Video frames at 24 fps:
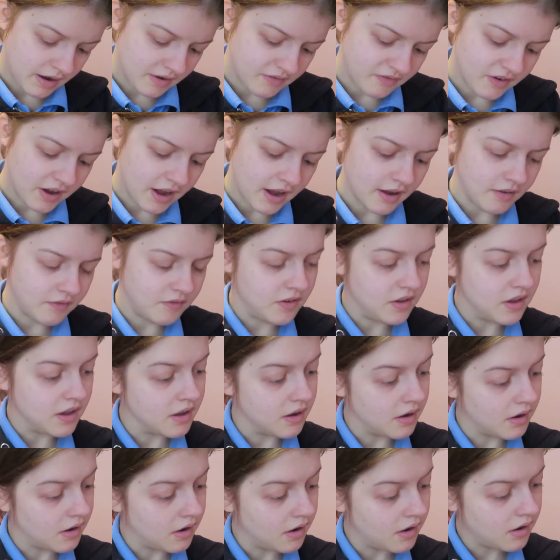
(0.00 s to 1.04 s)

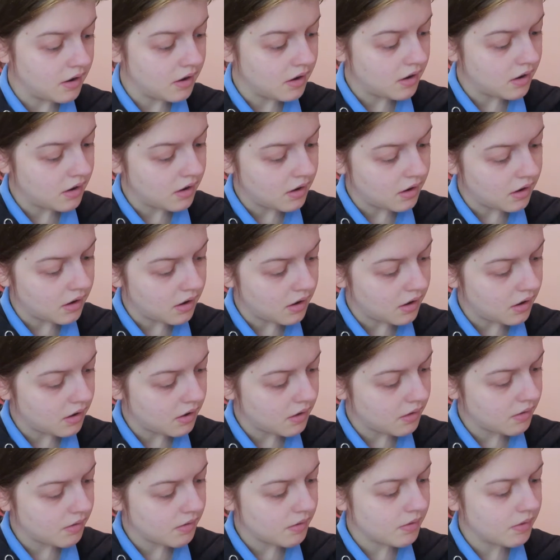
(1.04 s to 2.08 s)

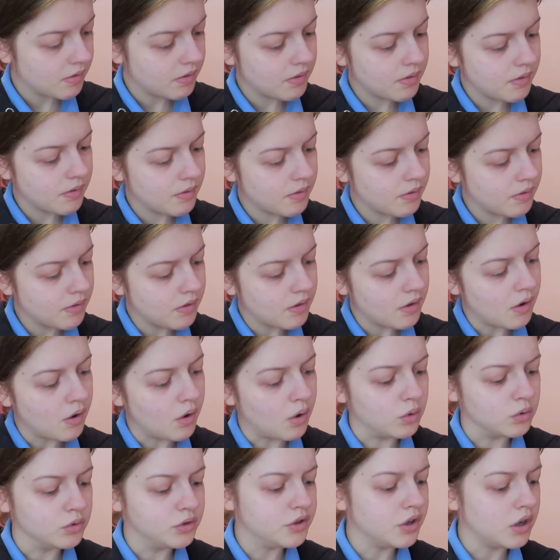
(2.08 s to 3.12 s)

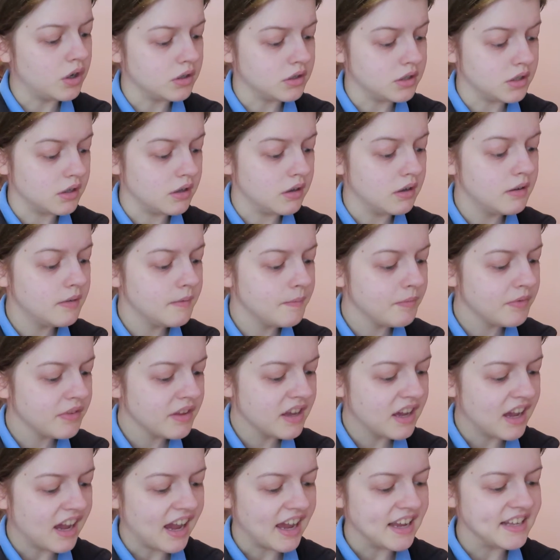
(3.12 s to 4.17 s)
5-year-old daughter,
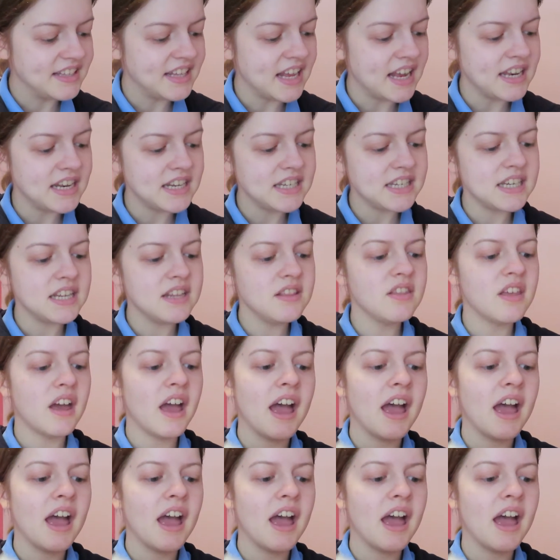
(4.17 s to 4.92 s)
I set it in the